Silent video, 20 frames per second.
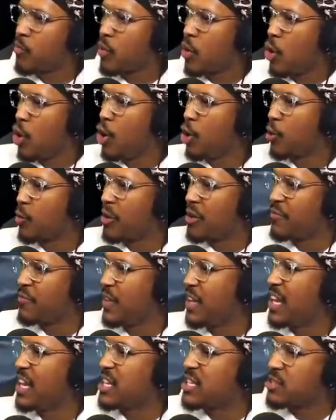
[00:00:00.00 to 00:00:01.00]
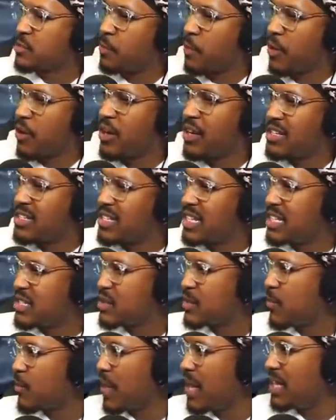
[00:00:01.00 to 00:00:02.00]
horrific experiences
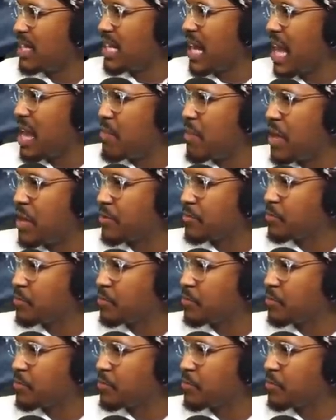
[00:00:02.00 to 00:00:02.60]
in gaming.